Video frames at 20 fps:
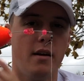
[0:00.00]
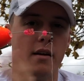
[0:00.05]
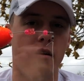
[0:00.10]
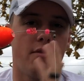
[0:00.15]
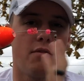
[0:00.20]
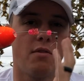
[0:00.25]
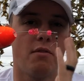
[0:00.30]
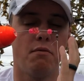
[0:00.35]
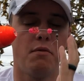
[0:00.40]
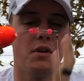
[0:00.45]
And
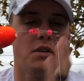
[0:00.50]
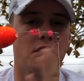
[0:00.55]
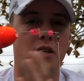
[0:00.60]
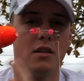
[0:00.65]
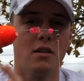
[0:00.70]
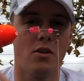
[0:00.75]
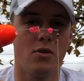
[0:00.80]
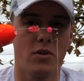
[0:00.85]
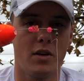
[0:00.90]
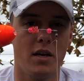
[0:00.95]
if the fish
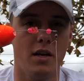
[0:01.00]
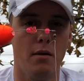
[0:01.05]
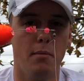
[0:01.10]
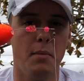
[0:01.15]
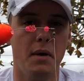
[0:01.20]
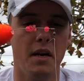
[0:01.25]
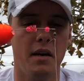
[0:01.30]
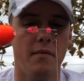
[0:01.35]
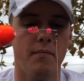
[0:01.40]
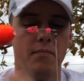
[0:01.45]
can locate your
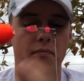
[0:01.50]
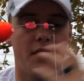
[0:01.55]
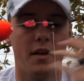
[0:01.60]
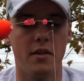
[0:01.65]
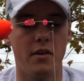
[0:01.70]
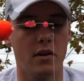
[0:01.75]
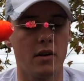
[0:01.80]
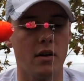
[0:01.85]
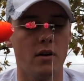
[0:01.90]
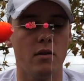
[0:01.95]
bait, then
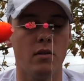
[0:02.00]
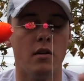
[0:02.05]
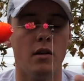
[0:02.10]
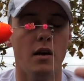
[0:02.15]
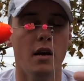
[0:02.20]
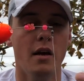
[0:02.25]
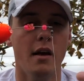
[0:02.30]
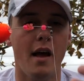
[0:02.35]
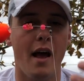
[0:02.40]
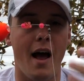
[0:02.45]
they're gonna
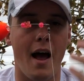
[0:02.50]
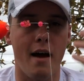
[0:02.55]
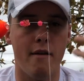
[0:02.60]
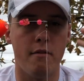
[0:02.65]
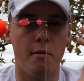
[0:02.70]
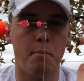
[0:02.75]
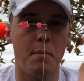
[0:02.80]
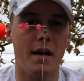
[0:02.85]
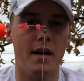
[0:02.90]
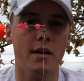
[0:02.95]
have
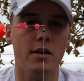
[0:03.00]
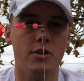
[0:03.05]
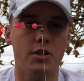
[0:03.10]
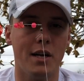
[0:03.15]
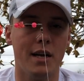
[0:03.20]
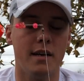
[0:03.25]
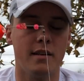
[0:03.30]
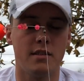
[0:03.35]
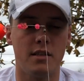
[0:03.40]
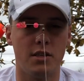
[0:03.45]
a better
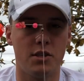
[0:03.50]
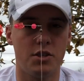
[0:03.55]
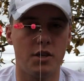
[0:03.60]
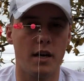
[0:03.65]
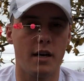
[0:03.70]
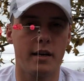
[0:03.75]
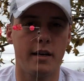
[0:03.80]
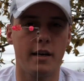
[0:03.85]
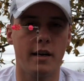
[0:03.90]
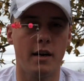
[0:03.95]
chance at
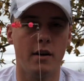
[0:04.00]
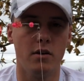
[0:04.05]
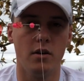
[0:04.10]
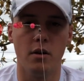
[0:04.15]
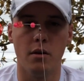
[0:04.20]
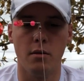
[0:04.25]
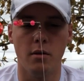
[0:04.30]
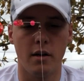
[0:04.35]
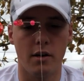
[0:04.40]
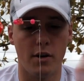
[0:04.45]
checking out
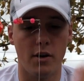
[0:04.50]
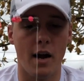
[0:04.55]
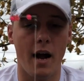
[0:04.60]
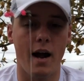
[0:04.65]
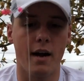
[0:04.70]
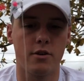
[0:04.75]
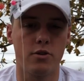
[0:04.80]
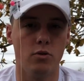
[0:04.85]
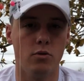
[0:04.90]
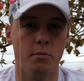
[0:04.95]
your
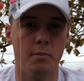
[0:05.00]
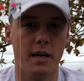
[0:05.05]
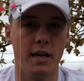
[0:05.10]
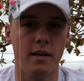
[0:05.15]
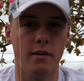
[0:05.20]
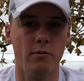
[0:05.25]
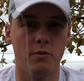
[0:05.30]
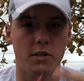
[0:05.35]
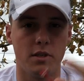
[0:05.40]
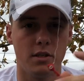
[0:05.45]
actual
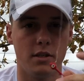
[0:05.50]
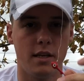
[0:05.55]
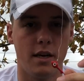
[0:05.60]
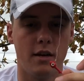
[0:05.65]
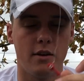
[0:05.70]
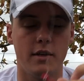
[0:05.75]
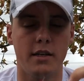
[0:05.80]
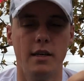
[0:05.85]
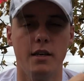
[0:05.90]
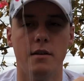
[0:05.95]
bait, which is
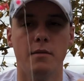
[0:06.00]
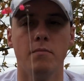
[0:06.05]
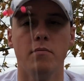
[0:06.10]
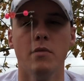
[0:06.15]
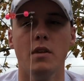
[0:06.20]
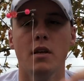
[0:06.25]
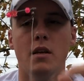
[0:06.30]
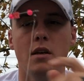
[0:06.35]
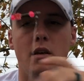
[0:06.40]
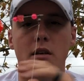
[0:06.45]
down here.
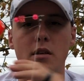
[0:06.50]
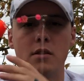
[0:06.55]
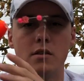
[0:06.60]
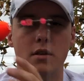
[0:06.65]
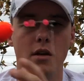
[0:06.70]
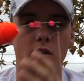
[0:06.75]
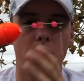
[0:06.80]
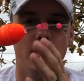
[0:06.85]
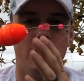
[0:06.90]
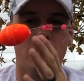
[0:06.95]

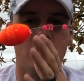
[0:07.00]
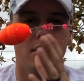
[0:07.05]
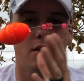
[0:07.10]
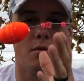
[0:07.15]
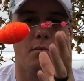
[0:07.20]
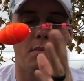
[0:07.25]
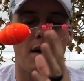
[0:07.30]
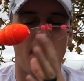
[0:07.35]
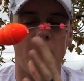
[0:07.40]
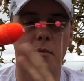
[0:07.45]
So this little
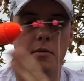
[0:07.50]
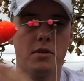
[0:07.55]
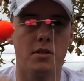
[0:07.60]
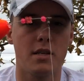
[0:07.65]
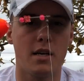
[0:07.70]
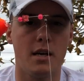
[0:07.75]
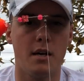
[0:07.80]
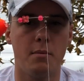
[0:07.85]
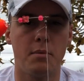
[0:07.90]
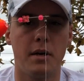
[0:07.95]
bobber
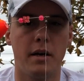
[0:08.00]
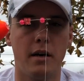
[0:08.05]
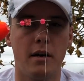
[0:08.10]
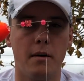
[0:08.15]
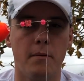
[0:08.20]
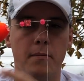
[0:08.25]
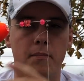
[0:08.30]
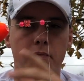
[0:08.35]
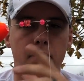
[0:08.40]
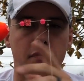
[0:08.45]
setup
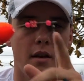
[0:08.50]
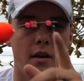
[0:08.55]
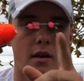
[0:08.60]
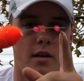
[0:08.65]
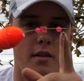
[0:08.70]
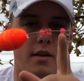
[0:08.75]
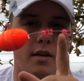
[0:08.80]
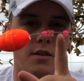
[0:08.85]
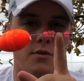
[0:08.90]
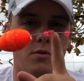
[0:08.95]
here,
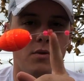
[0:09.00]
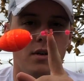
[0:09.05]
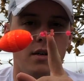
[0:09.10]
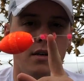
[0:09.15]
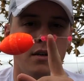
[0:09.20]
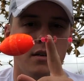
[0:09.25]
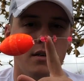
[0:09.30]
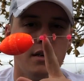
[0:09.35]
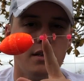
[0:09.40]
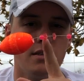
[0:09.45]
this
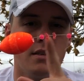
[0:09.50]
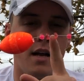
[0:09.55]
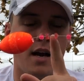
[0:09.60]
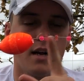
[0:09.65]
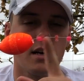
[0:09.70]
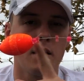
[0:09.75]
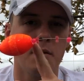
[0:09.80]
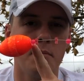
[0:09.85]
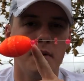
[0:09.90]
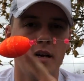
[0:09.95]
one is
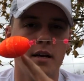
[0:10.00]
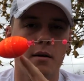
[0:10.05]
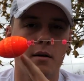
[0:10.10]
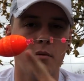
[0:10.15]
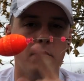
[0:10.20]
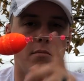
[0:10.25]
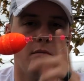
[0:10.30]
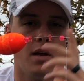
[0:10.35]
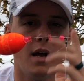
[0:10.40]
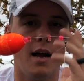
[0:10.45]
not gonna make
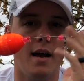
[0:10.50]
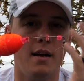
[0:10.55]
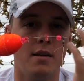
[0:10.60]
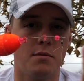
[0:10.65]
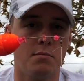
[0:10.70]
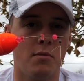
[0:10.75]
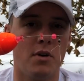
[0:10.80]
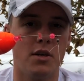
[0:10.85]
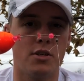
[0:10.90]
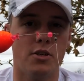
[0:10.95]
as
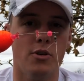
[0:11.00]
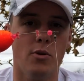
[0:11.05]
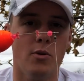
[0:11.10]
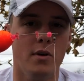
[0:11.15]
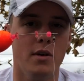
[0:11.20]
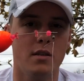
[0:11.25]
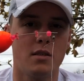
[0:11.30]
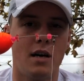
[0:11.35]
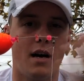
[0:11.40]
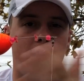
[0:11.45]
much
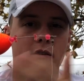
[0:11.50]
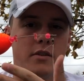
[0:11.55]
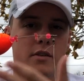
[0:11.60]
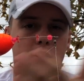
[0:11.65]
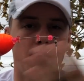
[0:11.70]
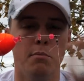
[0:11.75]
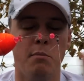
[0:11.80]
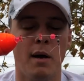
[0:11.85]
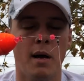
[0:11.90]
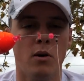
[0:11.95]
noise.
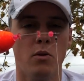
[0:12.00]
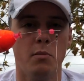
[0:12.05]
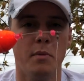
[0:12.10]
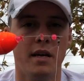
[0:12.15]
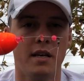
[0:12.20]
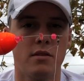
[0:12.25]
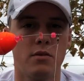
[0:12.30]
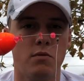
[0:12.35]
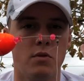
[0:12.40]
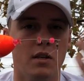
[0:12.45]
Obviously metal
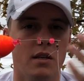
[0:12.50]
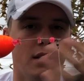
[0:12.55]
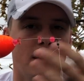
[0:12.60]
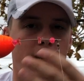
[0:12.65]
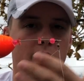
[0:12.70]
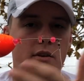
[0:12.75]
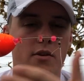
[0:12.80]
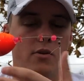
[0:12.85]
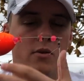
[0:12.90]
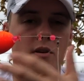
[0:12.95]
makes a really
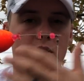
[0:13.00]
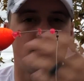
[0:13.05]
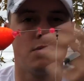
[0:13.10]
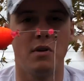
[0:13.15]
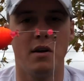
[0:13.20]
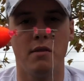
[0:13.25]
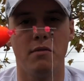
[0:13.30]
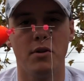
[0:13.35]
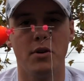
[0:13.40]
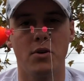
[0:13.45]
loud noise
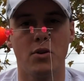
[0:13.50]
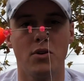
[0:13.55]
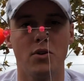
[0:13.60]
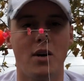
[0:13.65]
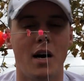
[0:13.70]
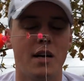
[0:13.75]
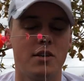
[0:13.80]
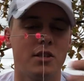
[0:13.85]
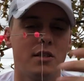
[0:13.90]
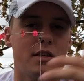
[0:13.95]
whenever you
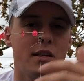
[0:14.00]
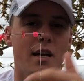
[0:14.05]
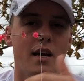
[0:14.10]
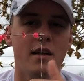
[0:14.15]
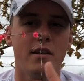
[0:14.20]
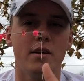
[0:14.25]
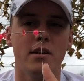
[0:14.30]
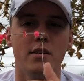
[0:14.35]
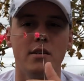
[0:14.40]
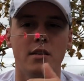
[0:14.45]
clash it
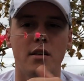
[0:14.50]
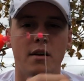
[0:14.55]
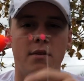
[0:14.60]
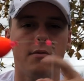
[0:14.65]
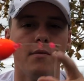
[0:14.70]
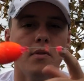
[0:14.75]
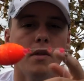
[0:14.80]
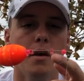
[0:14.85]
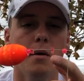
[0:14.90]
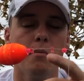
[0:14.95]
together and stuff.
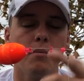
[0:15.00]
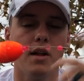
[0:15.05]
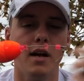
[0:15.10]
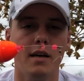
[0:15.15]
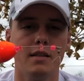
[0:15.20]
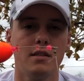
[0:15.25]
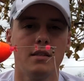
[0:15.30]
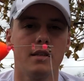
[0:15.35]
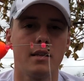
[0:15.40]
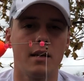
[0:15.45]

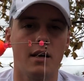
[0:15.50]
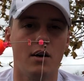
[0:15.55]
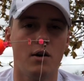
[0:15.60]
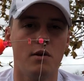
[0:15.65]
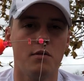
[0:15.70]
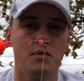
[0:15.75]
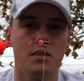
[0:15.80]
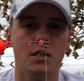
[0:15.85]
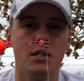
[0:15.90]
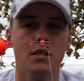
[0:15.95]
Plastic,
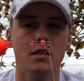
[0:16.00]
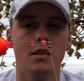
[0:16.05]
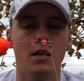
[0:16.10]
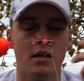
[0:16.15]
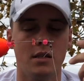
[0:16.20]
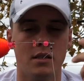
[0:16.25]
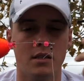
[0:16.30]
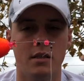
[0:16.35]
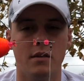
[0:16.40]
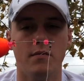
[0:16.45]
however,
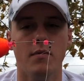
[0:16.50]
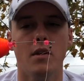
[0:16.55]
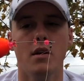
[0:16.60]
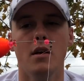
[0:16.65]
doesn't.